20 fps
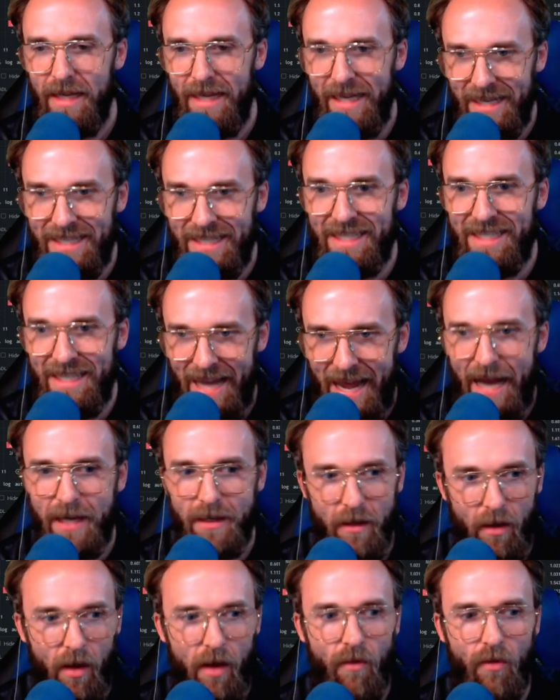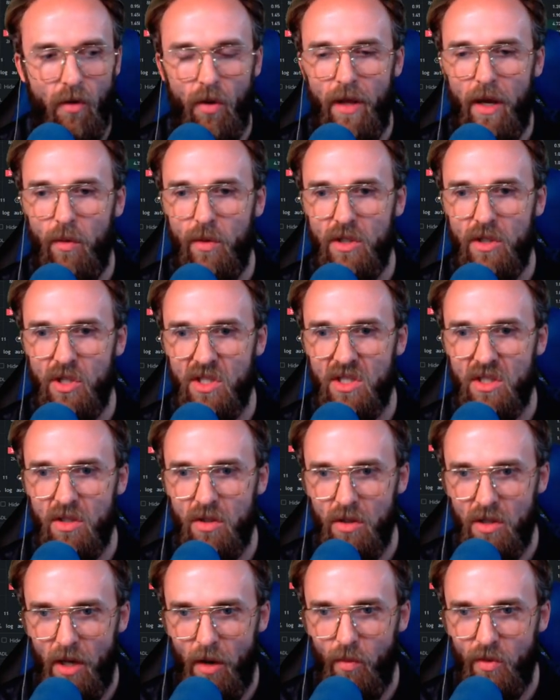exact level that we just
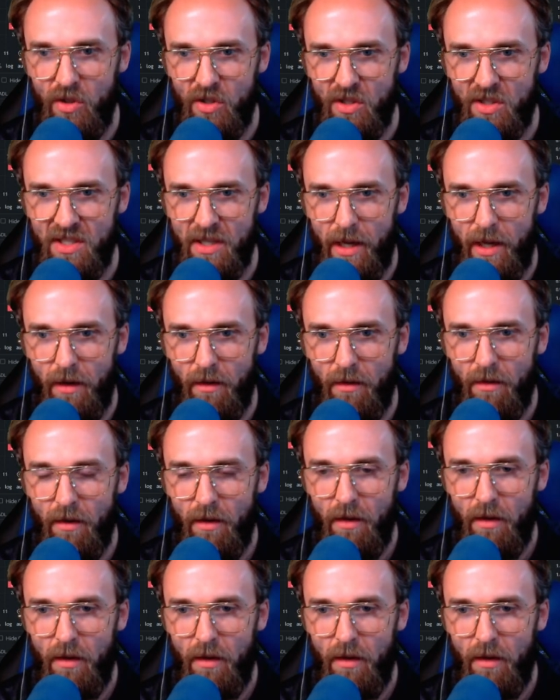that we just said.